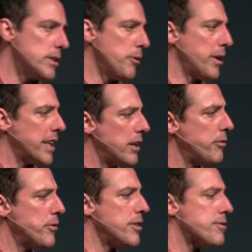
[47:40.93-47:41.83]
I want to give
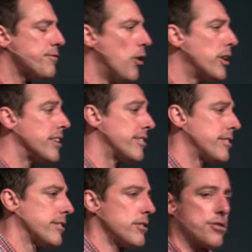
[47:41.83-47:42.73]
you this
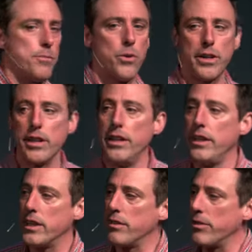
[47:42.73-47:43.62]
focus this morning,
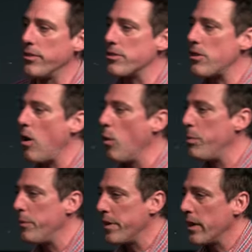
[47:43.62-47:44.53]
give you this hope
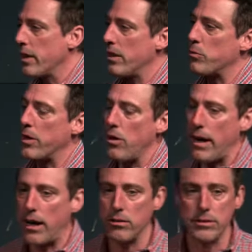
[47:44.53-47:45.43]
as we go
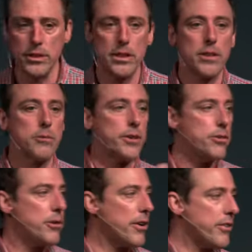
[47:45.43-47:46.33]
out and we
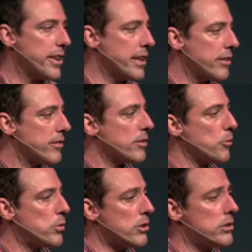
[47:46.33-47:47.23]
do our things in the
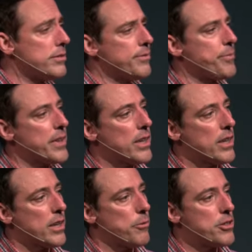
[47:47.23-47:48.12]
world.
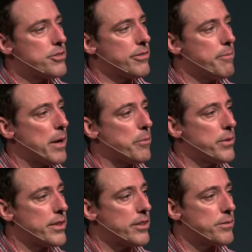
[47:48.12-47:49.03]
I want you to remember
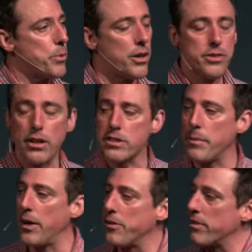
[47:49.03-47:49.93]
this. Paul talks
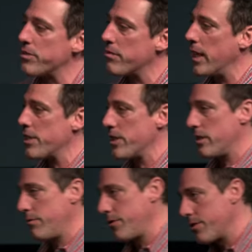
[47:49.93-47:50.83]
about the resurrection
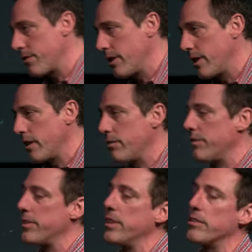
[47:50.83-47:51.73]
in 1 Corinthians
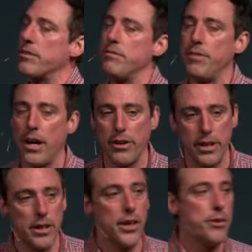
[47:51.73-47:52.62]
15. It's a
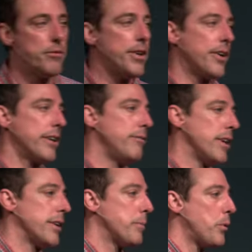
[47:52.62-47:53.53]
very, very,
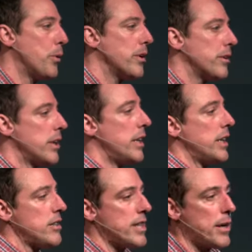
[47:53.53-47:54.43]
very important
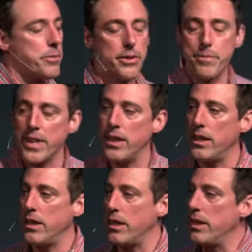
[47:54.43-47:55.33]
chapter.
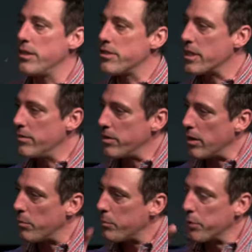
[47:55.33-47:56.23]
He just gives you
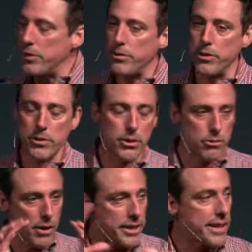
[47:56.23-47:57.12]
a preview or a little
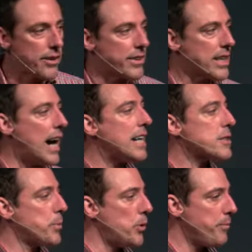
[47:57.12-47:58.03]
rundown of the
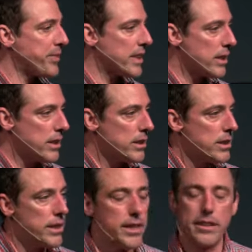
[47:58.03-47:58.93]
gospel.
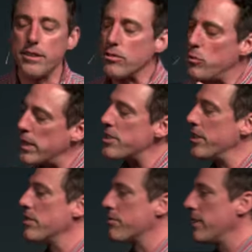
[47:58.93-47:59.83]
And this question
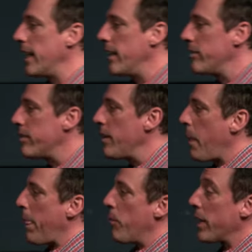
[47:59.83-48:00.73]
is raised.
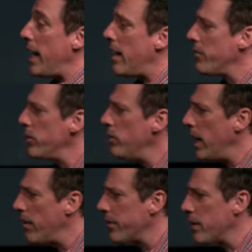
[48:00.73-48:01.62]
We're going to have new
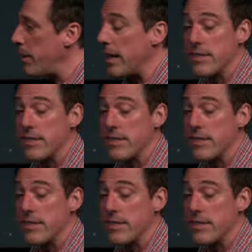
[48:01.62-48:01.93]
heavenly bodies.